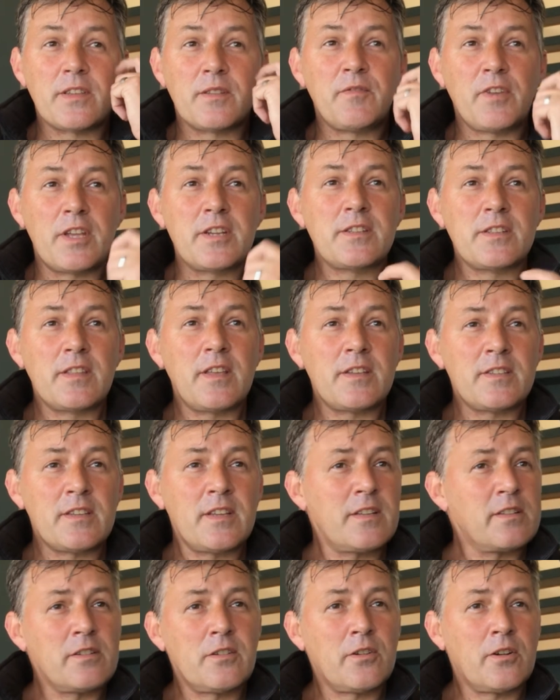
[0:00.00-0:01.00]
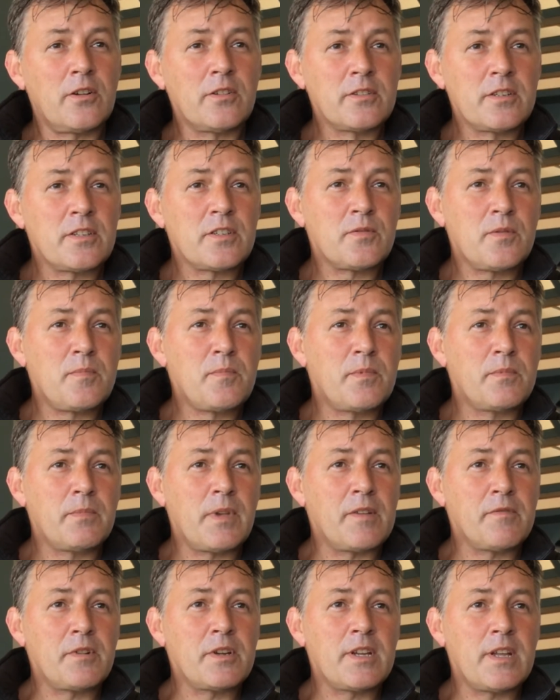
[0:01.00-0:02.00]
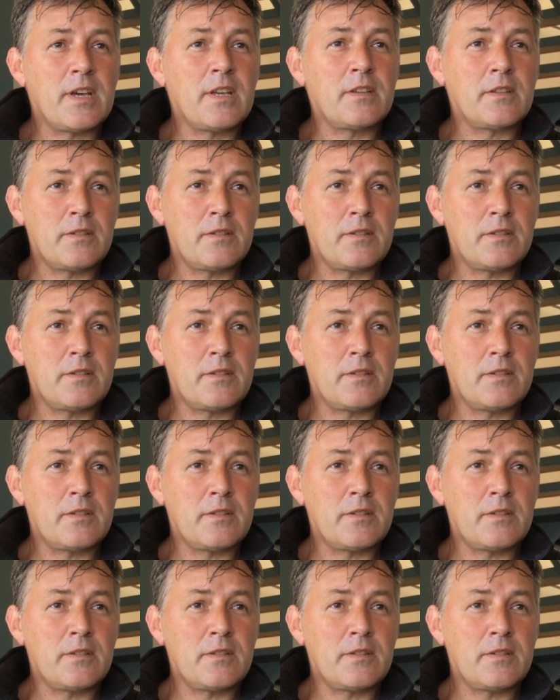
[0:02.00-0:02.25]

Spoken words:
Eventually they said, you can't just swim every day.